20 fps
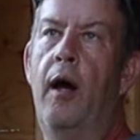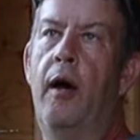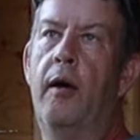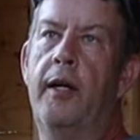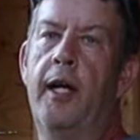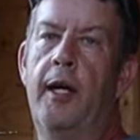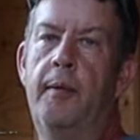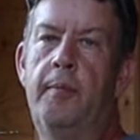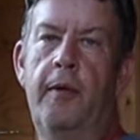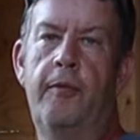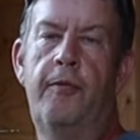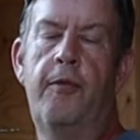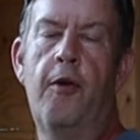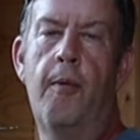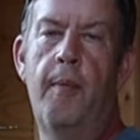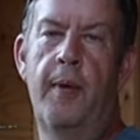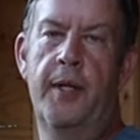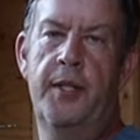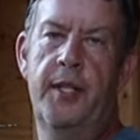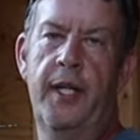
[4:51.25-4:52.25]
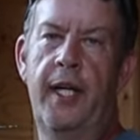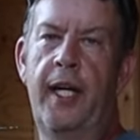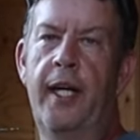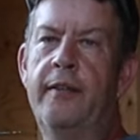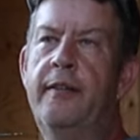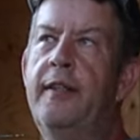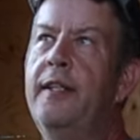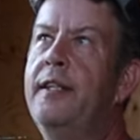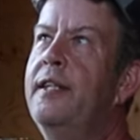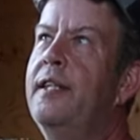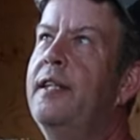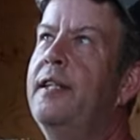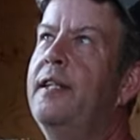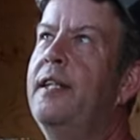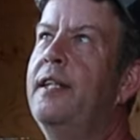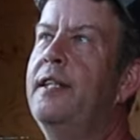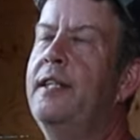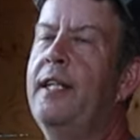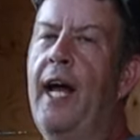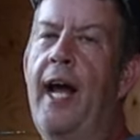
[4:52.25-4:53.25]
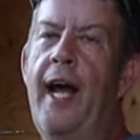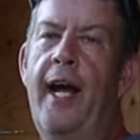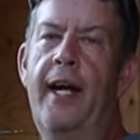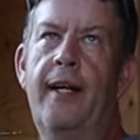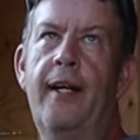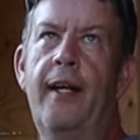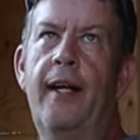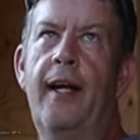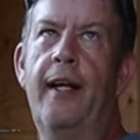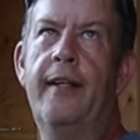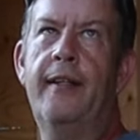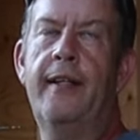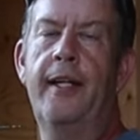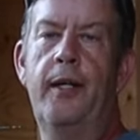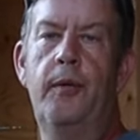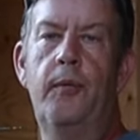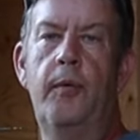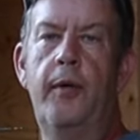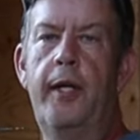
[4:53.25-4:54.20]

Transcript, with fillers: Okay, but for myself, this is exactly, I think,